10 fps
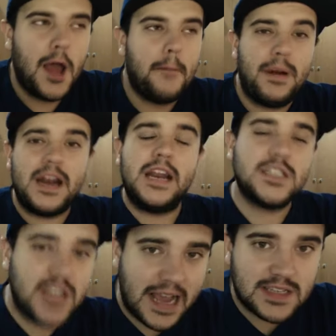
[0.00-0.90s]
But it
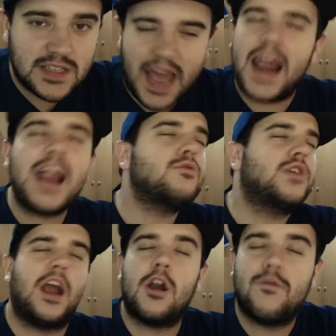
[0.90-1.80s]
is nice to say, and I don't
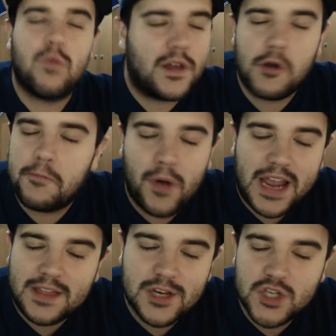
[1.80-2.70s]
care if they're
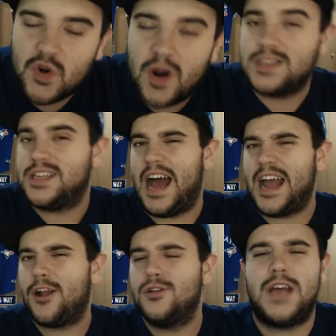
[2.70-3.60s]
playing the Detroit
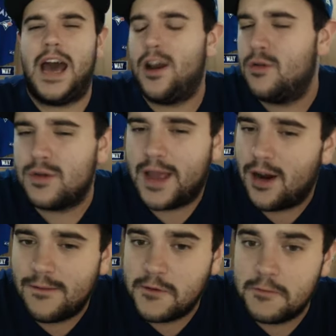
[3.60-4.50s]
Tigers. I don't
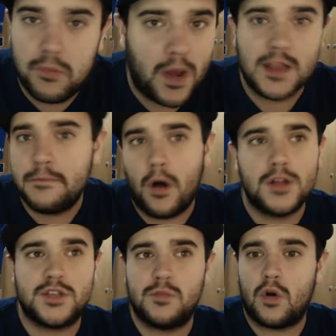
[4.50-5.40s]
care if you're playing the
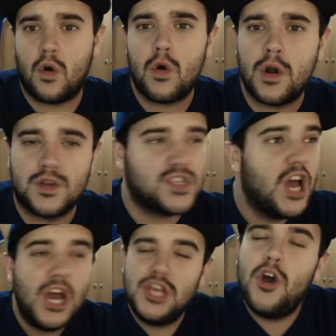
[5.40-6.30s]
Baltimore Orioles.
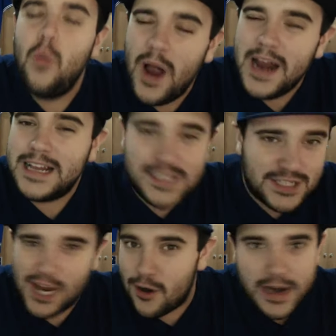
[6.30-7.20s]
You win a
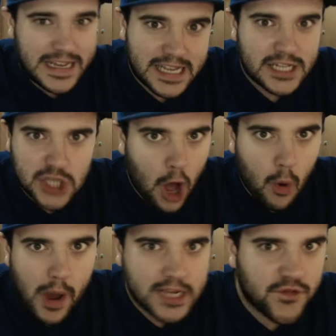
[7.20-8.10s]
series, it's
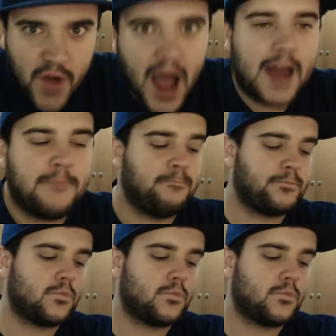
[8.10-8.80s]
always fun.